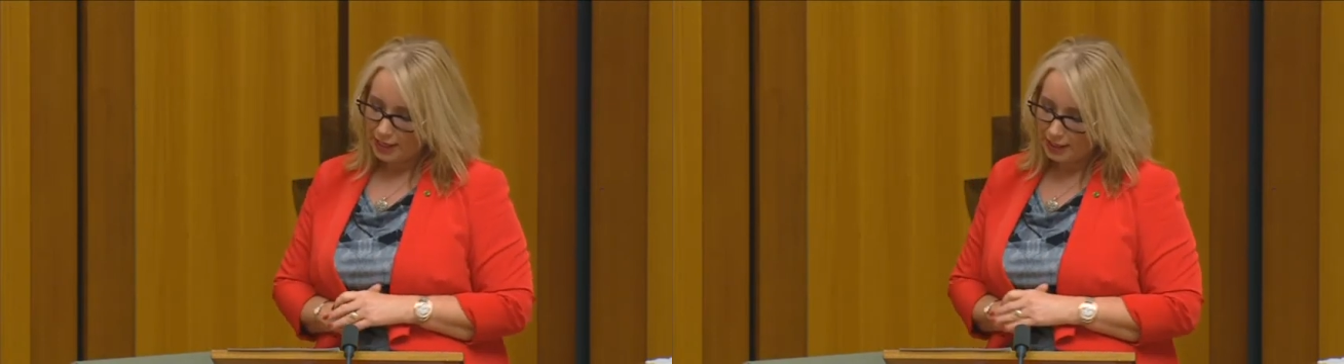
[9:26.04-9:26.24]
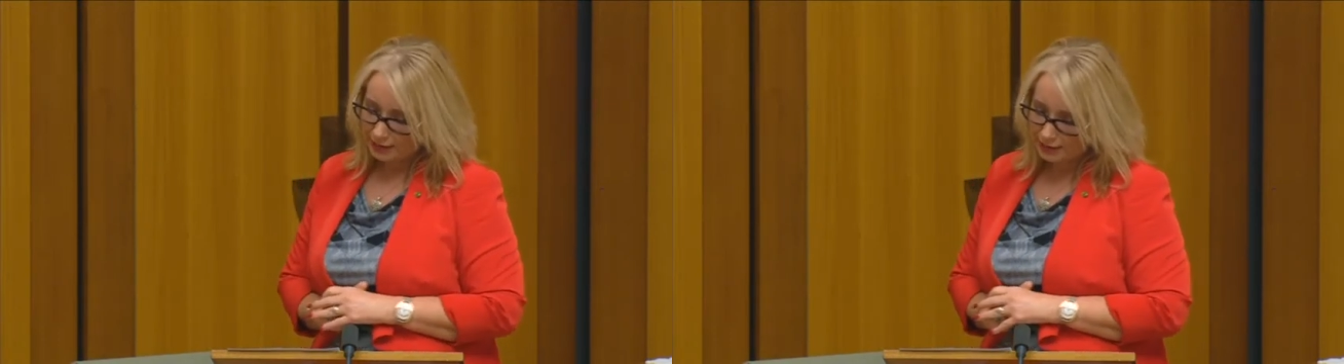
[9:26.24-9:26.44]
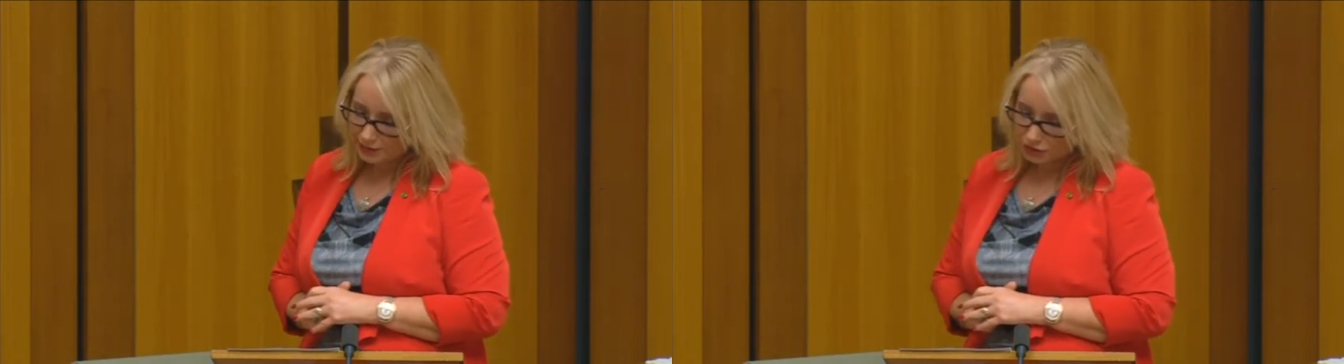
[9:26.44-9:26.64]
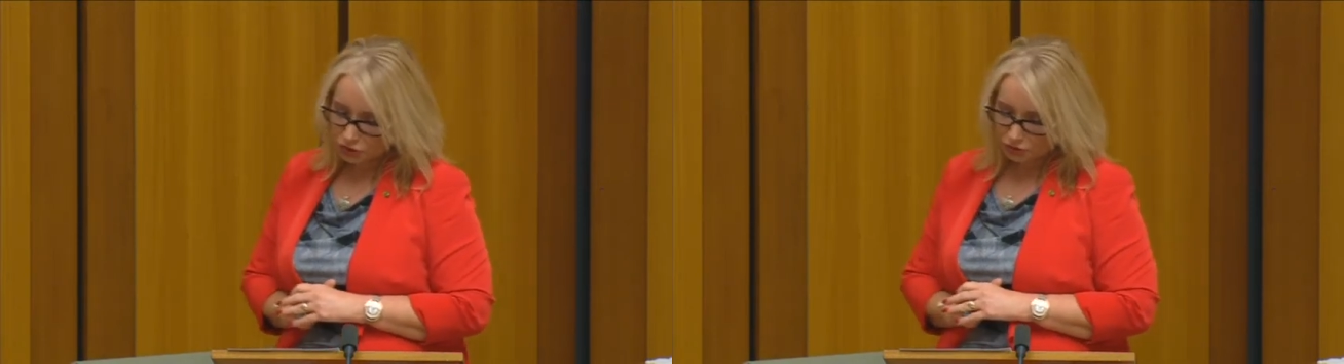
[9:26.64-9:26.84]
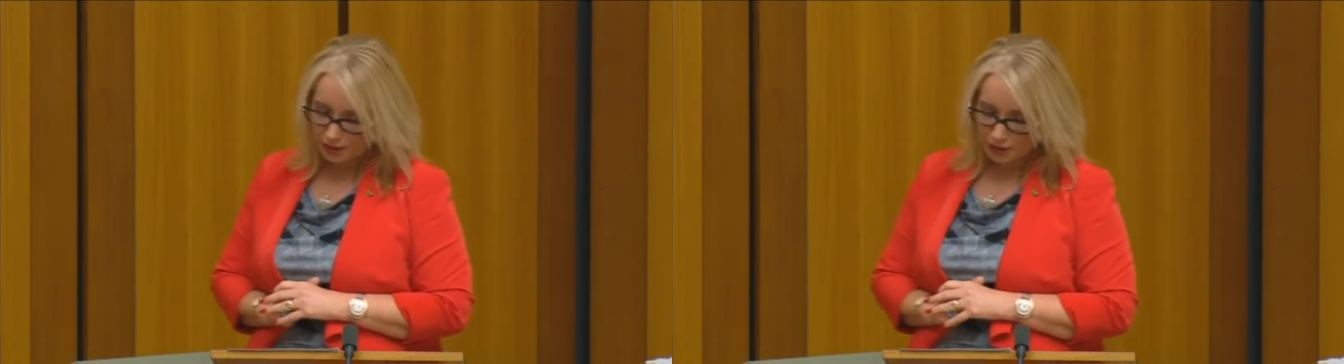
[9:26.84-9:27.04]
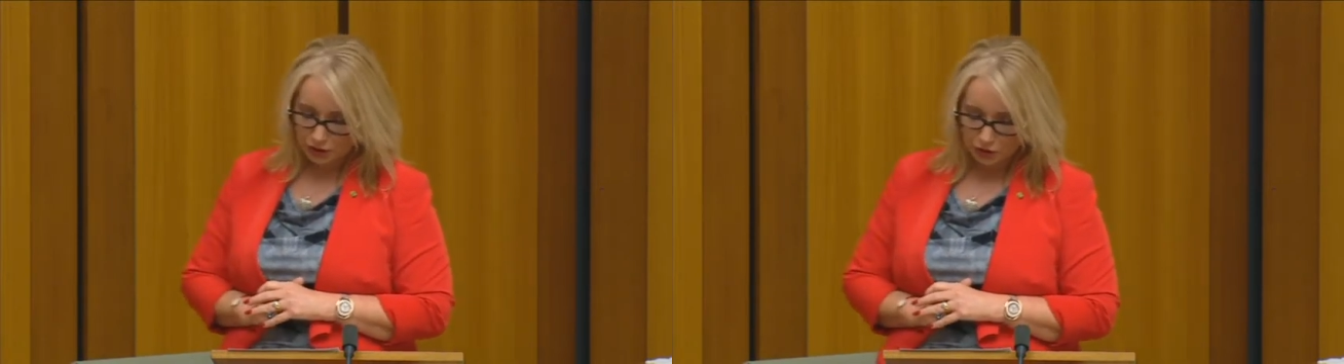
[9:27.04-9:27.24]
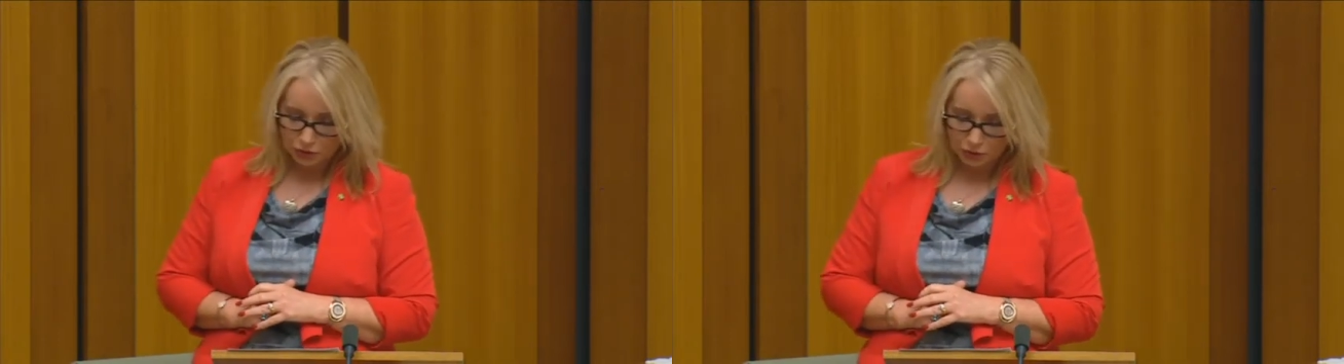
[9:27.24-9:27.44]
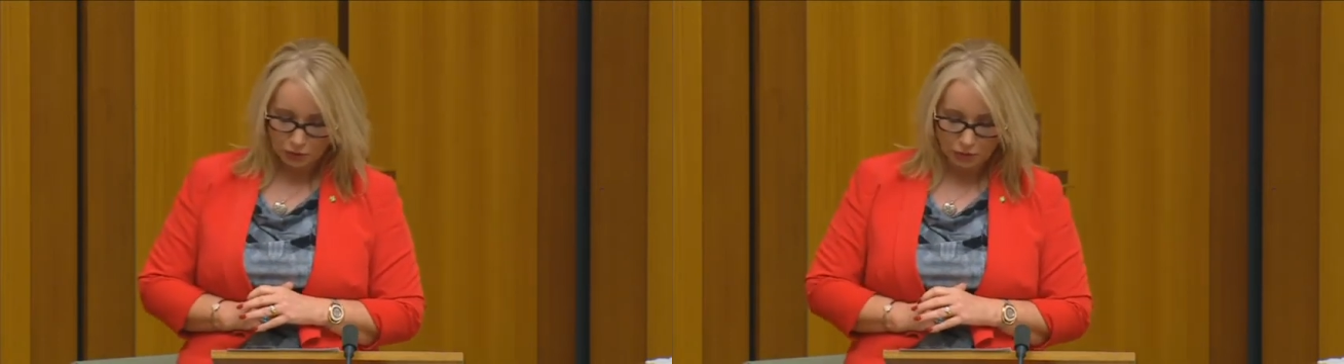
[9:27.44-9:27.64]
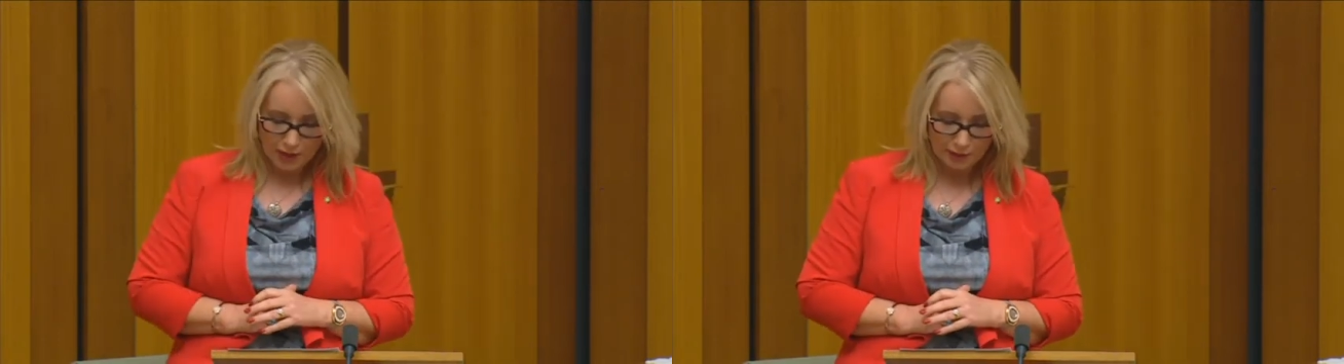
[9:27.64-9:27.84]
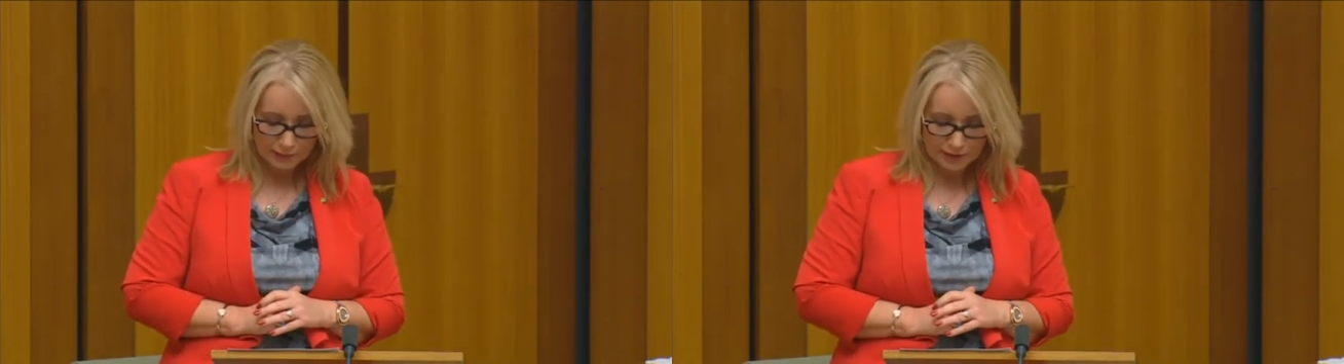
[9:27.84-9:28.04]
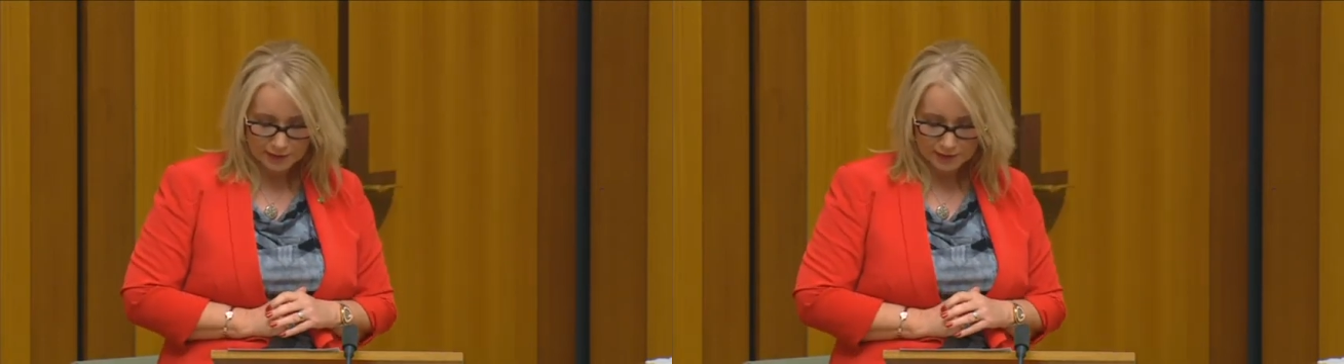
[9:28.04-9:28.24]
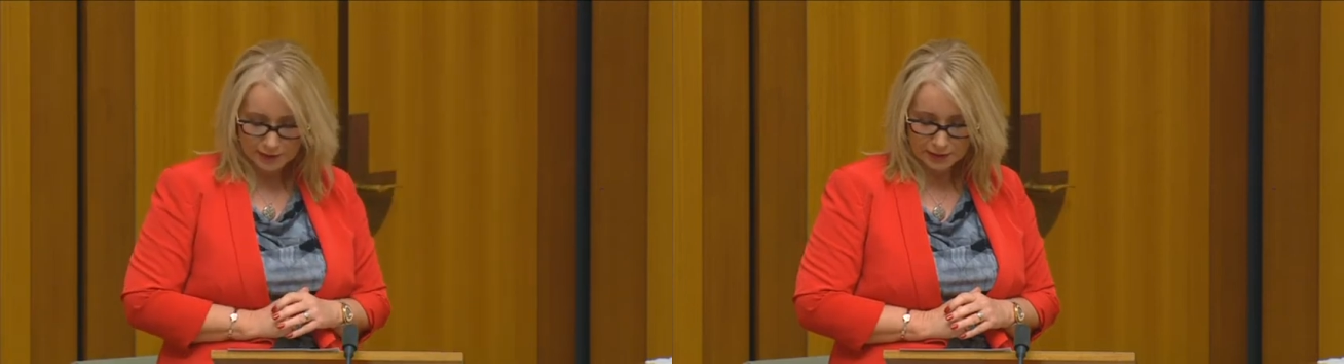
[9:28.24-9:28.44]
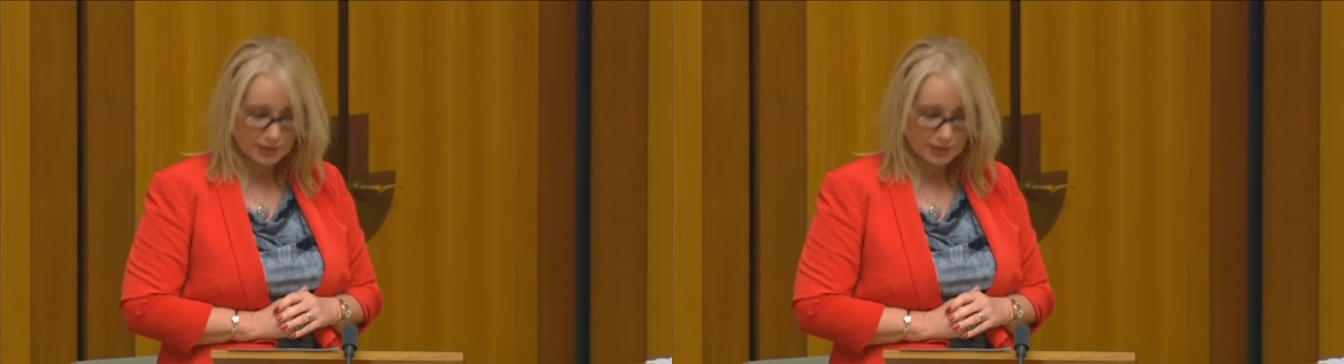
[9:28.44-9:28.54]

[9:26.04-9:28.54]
Linda Trigg, who is doing